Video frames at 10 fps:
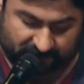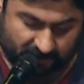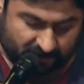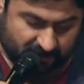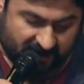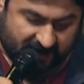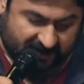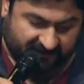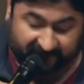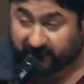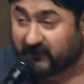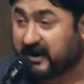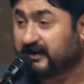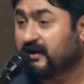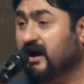So uh,
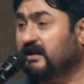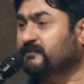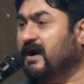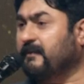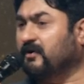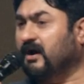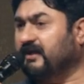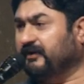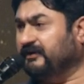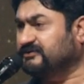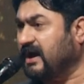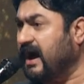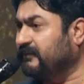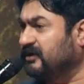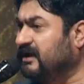fear not, my brothers.
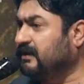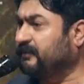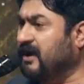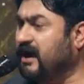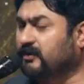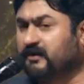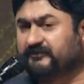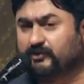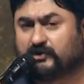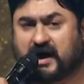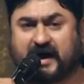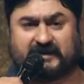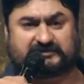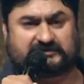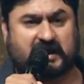I'm really proud of you
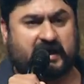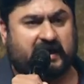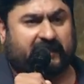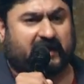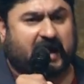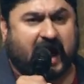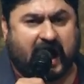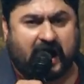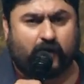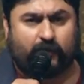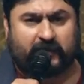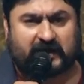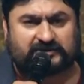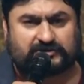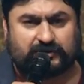guys that how
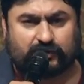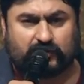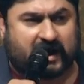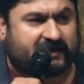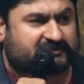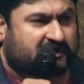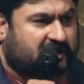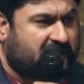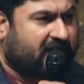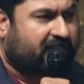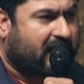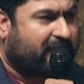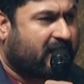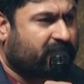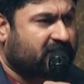much you guys care
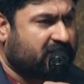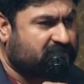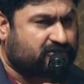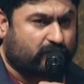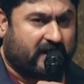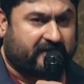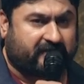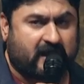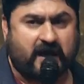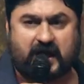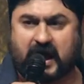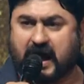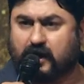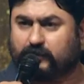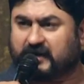about each one,
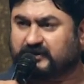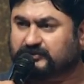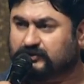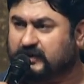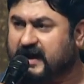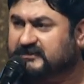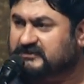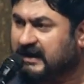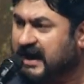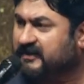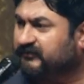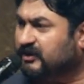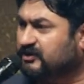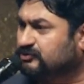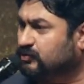how much you guys love
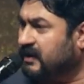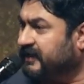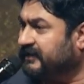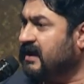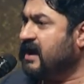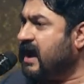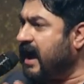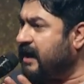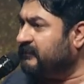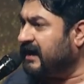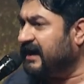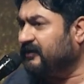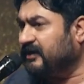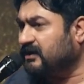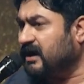each one.
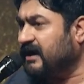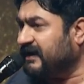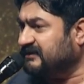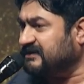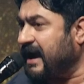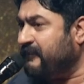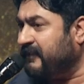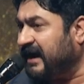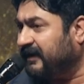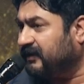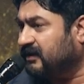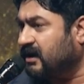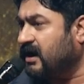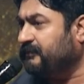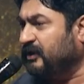America is
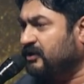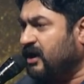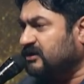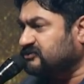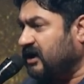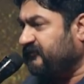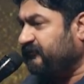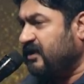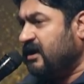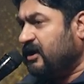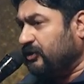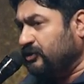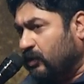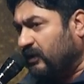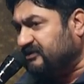America because of
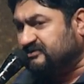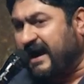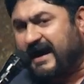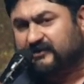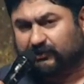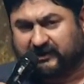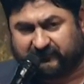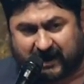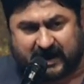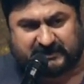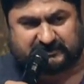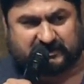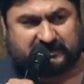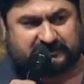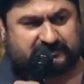your
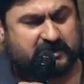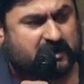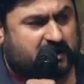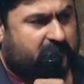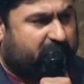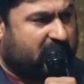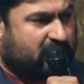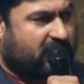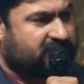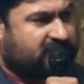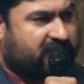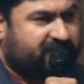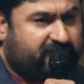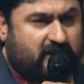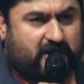sacrifices, because
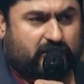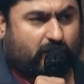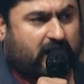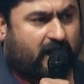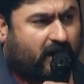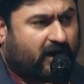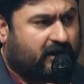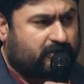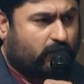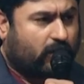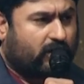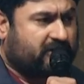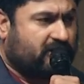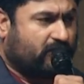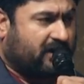of your hard
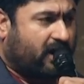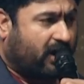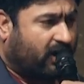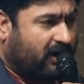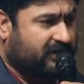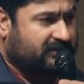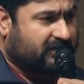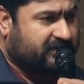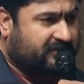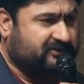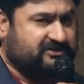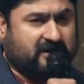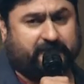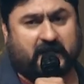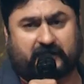work, your hard
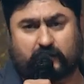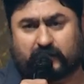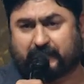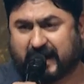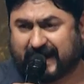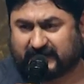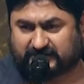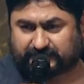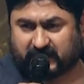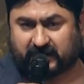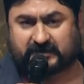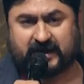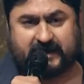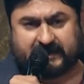leadership, and your management.